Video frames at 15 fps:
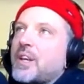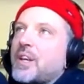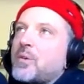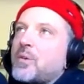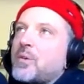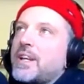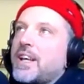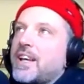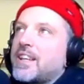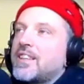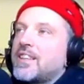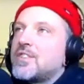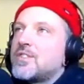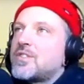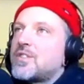like, when I
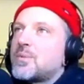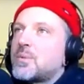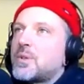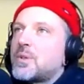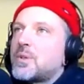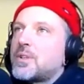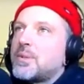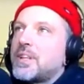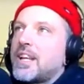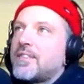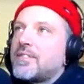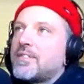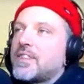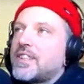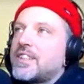use the word
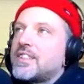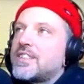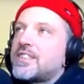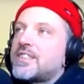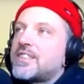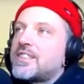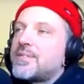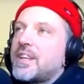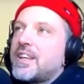benevolence,